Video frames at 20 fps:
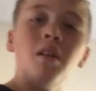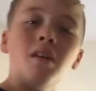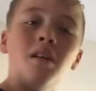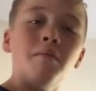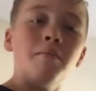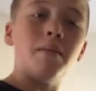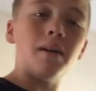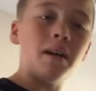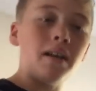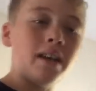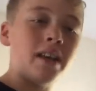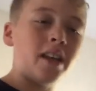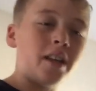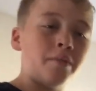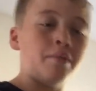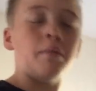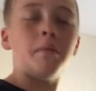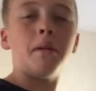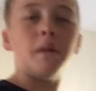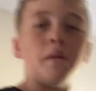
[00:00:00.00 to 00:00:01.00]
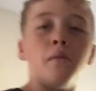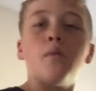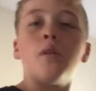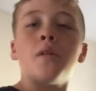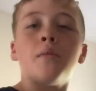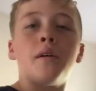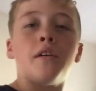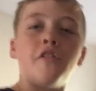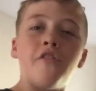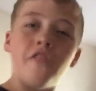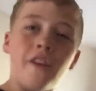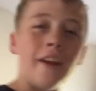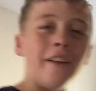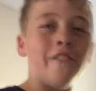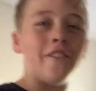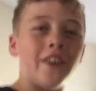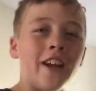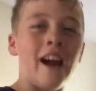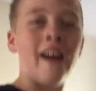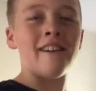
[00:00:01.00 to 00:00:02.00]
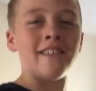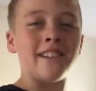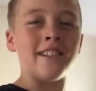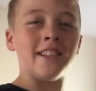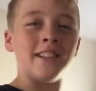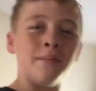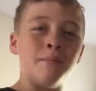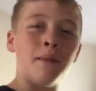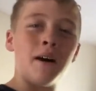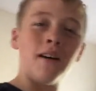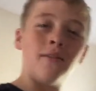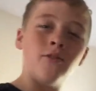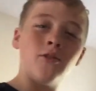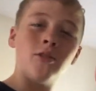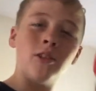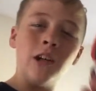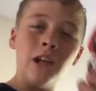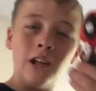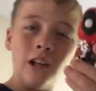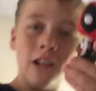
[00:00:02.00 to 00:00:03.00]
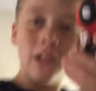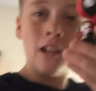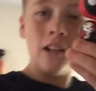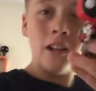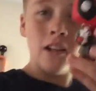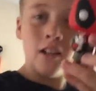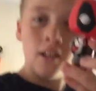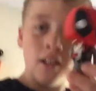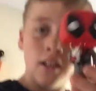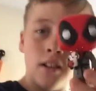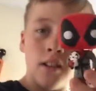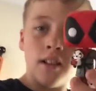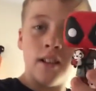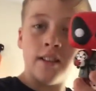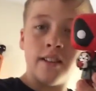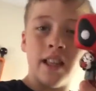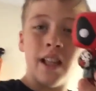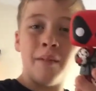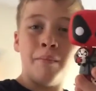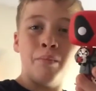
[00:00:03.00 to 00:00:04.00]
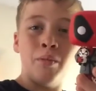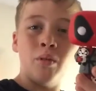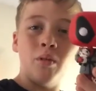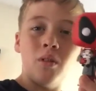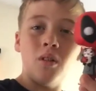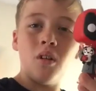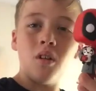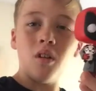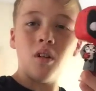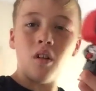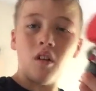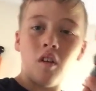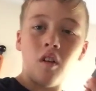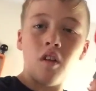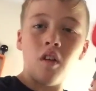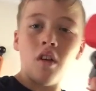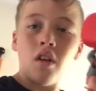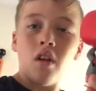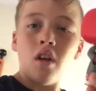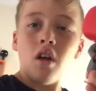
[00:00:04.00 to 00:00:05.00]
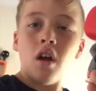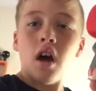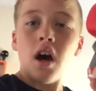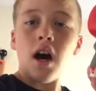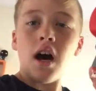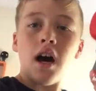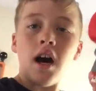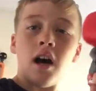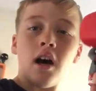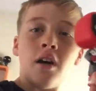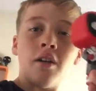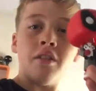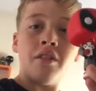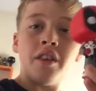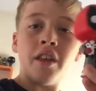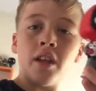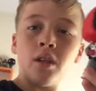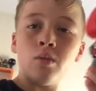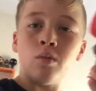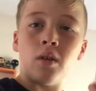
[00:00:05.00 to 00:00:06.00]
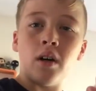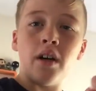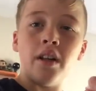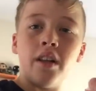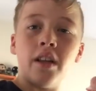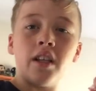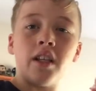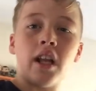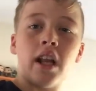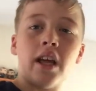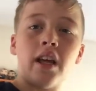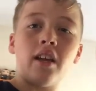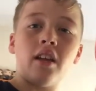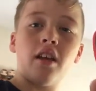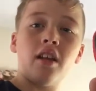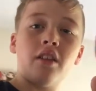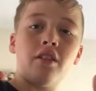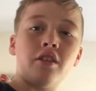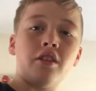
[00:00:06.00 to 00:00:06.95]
but he's probably one of my favorite characters in Marvel. It's Deadpool. This one is like the